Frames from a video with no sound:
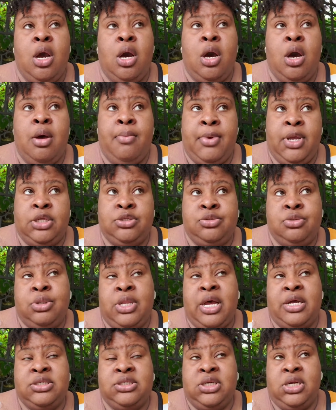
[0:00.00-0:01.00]
coming
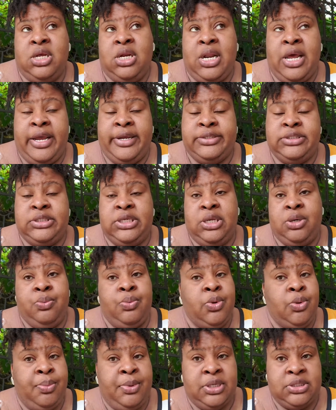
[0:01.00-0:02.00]

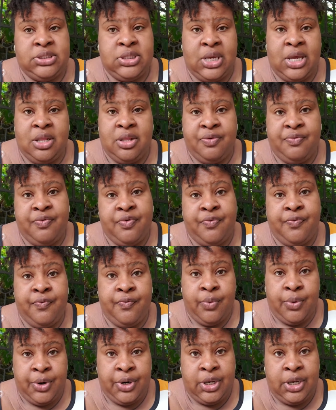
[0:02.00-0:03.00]
2019, we'll be together for
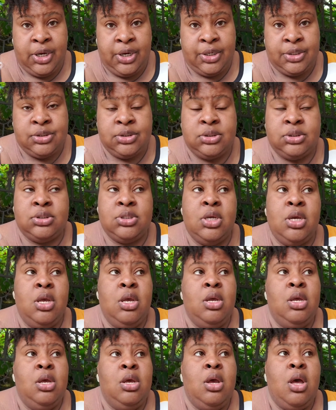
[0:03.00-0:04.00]
4 years.
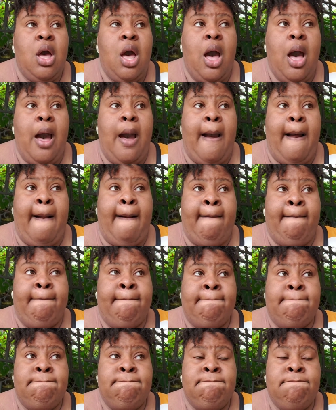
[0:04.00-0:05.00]

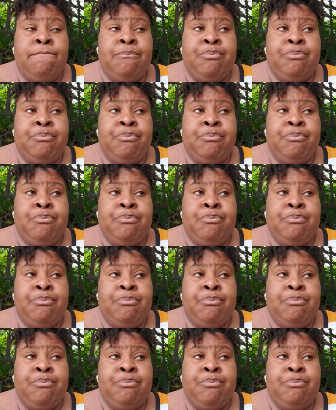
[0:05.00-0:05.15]
And